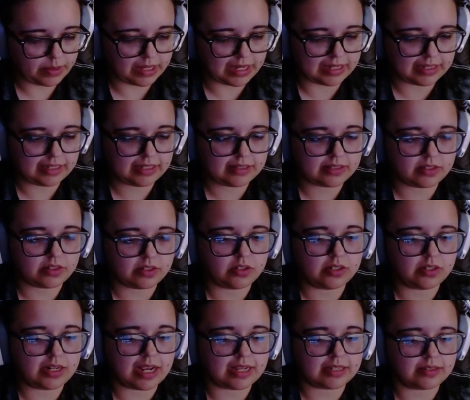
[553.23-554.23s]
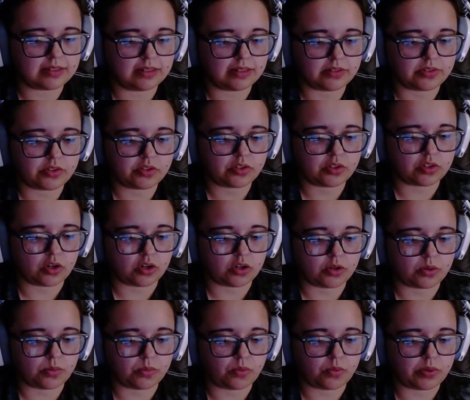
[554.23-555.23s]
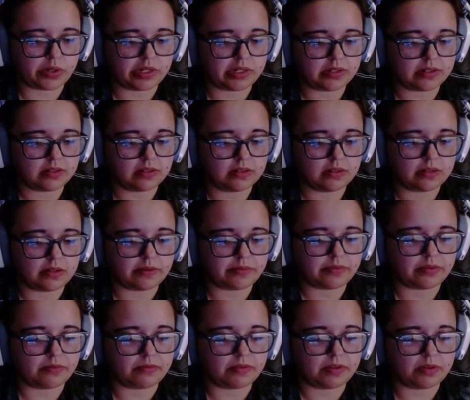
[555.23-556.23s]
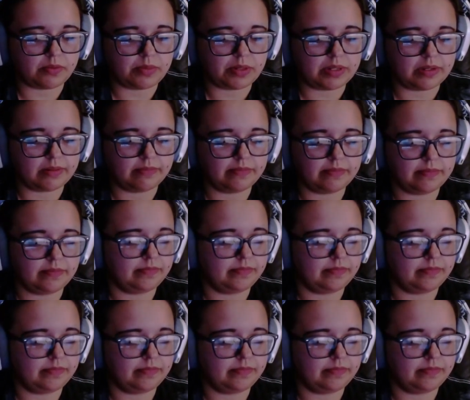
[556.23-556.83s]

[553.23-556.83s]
I think it's good as a starter point, if you feel me.